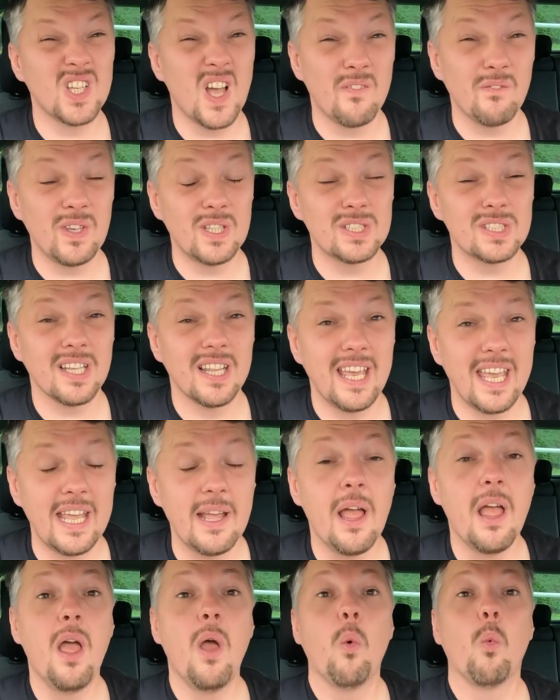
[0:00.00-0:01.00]
obviously
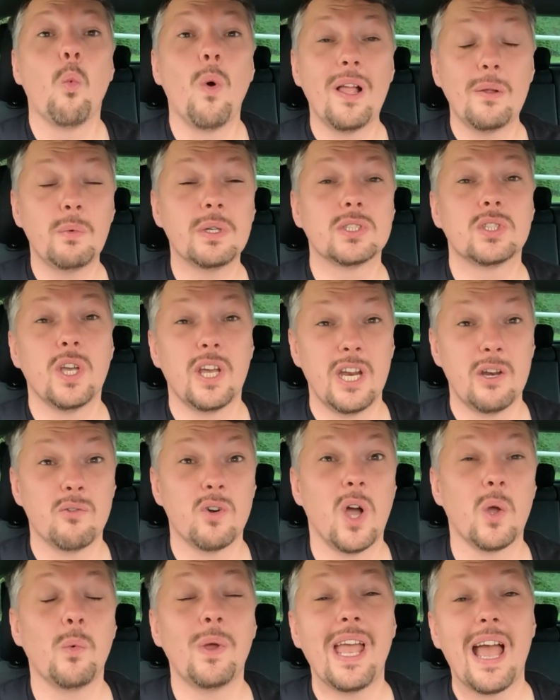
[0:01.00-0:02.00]
when we're turning
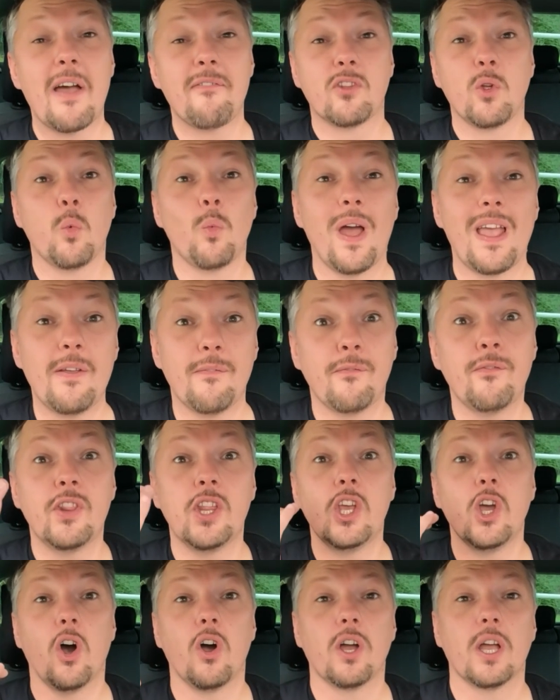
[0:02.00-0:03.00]
right, we have to wait for
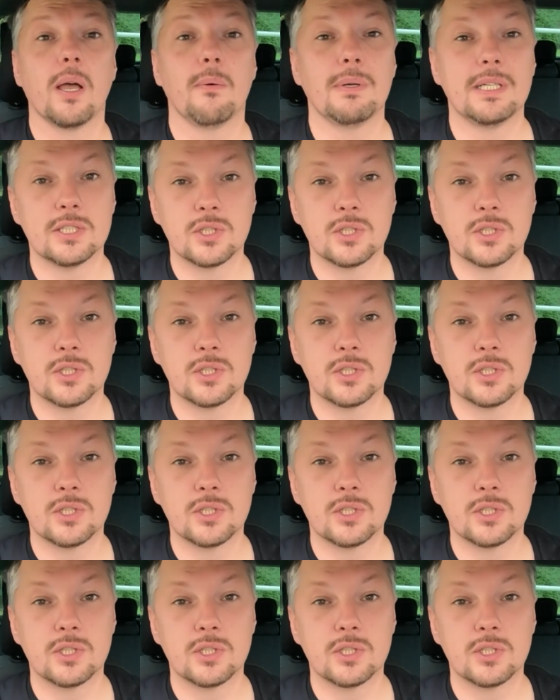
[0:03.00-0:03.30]
the oncoming